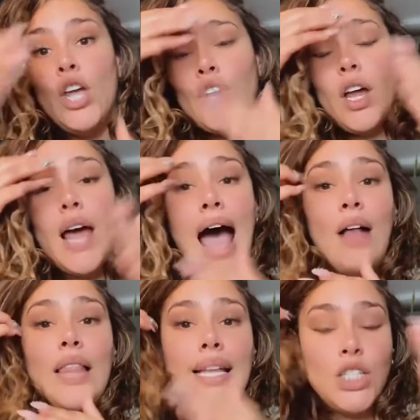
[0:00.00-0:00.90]
You're going to
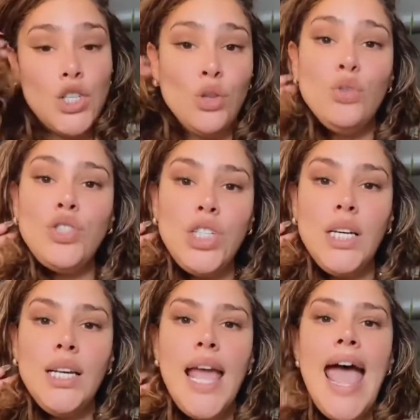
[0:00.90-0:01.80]
outline the
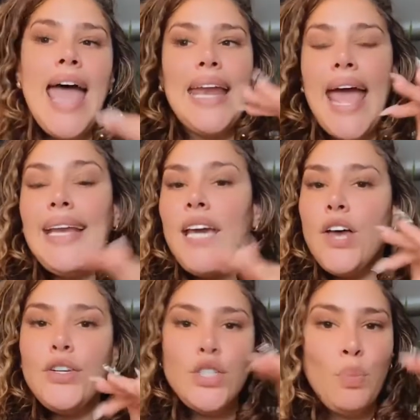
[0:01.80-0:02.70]
solution and any
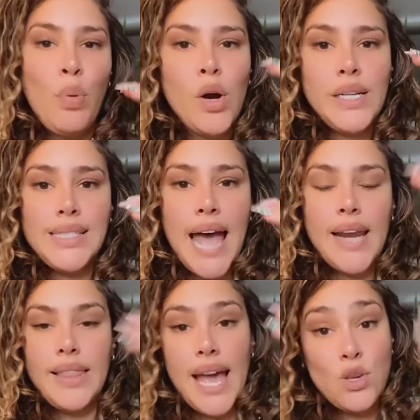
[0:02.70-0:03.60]
other supporting data